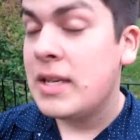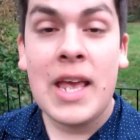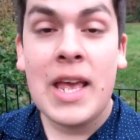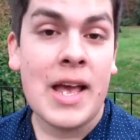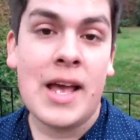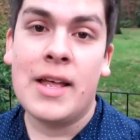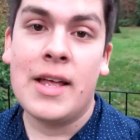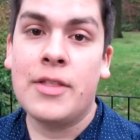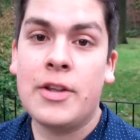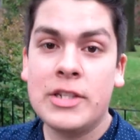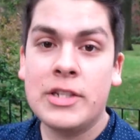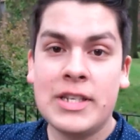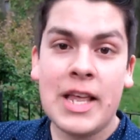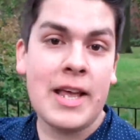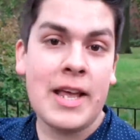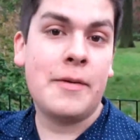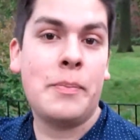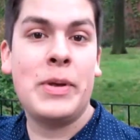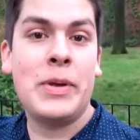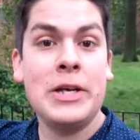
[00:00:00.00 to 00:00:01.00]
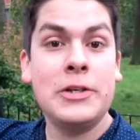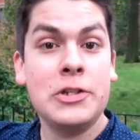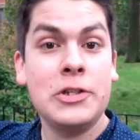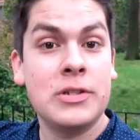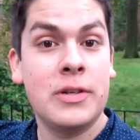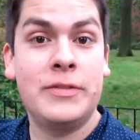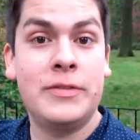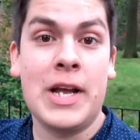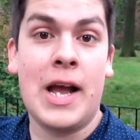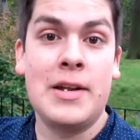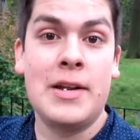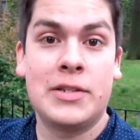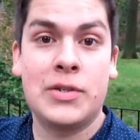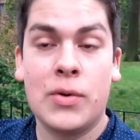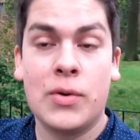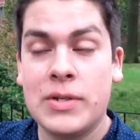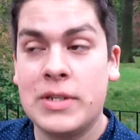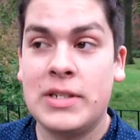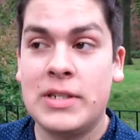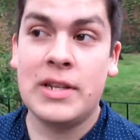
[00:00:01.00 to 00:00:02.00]
Yeah, there's like pictures of
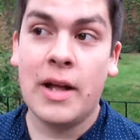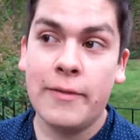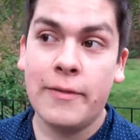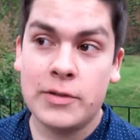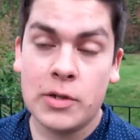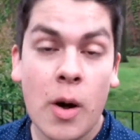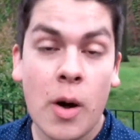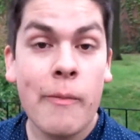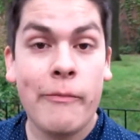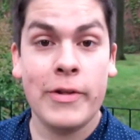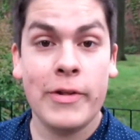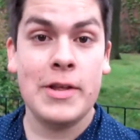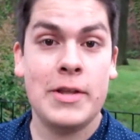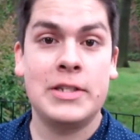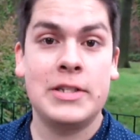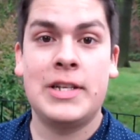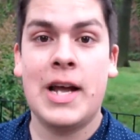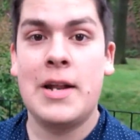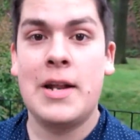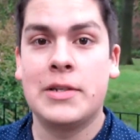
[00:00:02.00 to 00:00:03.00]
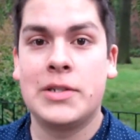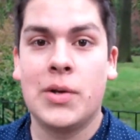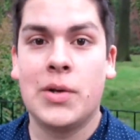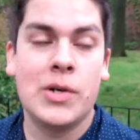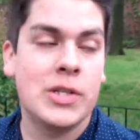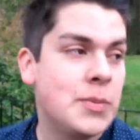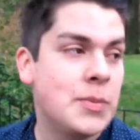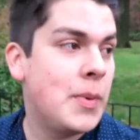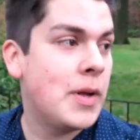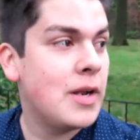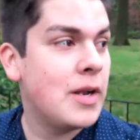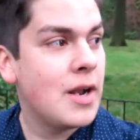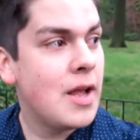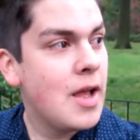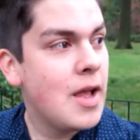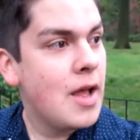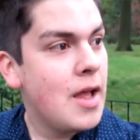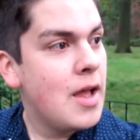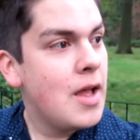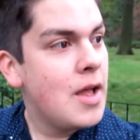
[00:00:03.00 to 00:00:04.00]
dinosaurs and stuff, so hopefully there's dinosaurs. But,
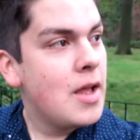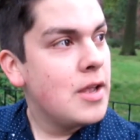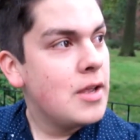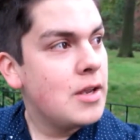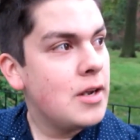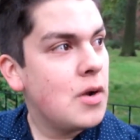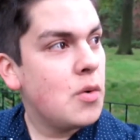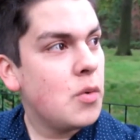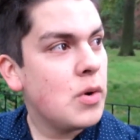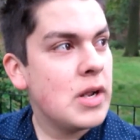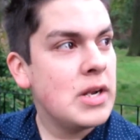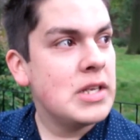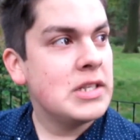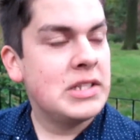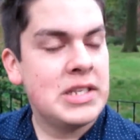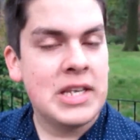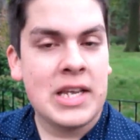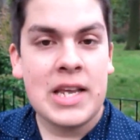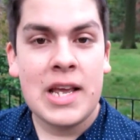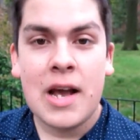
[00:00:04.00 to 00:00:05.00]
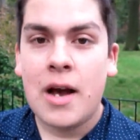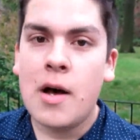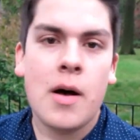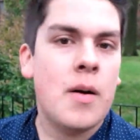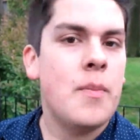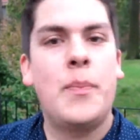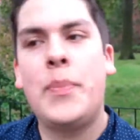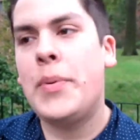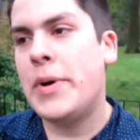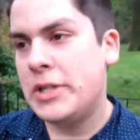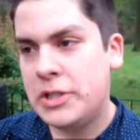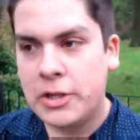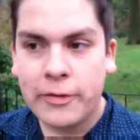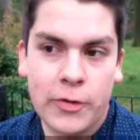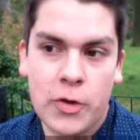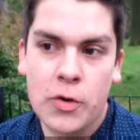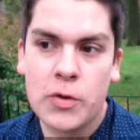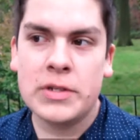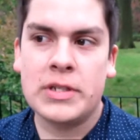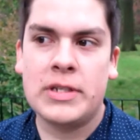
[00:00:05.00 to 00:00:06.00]
you know, we're gonna see a bunch of
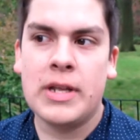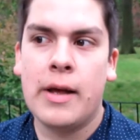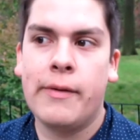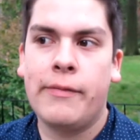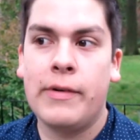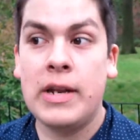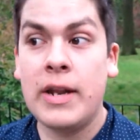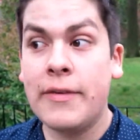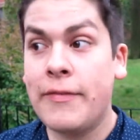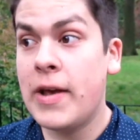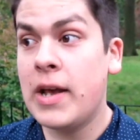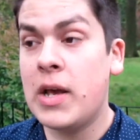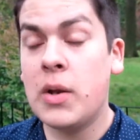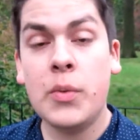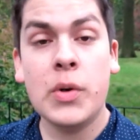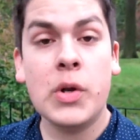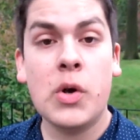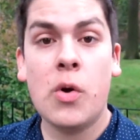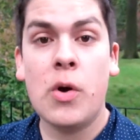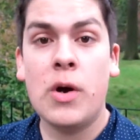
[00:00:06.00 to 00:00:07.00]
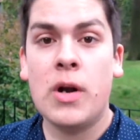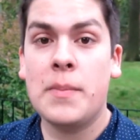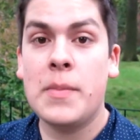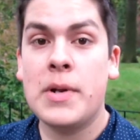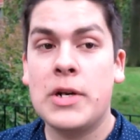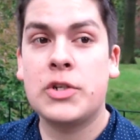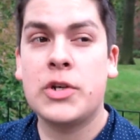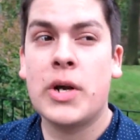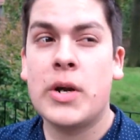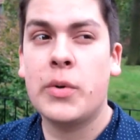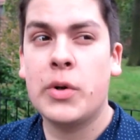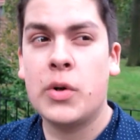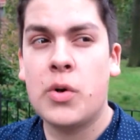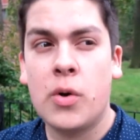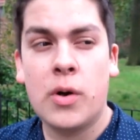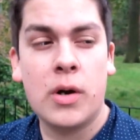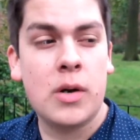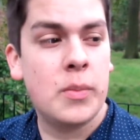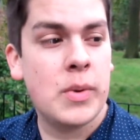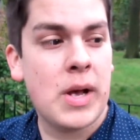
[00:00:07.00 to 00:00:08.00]
cool stuff. And if I could record, I'm gonna try to
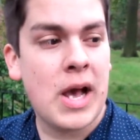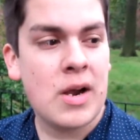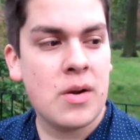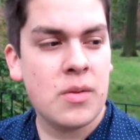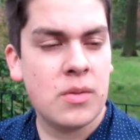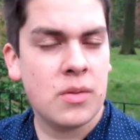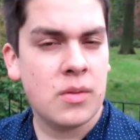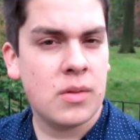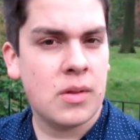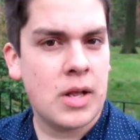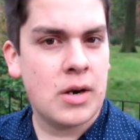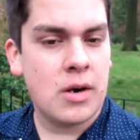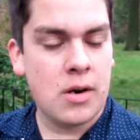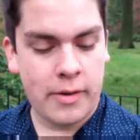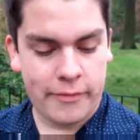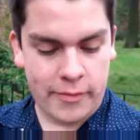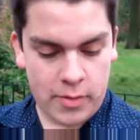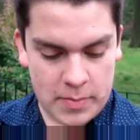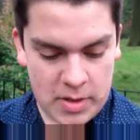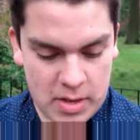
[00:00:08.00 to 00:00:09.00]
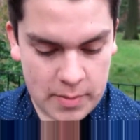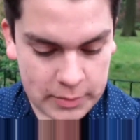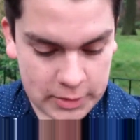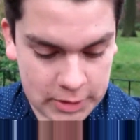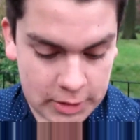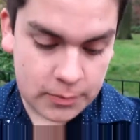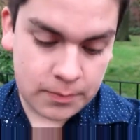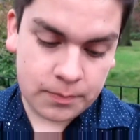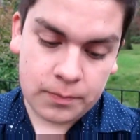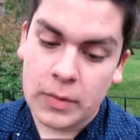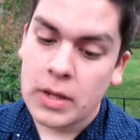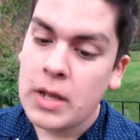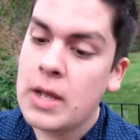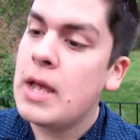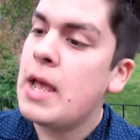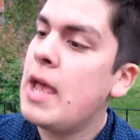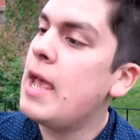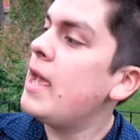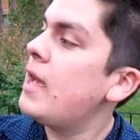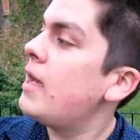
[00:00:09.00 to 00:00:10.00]
record. But I don't know if I'll be able to.
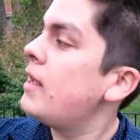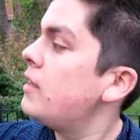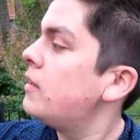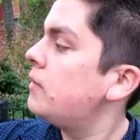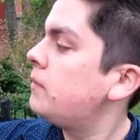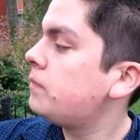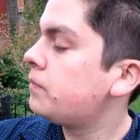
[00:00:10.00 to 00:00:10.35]
And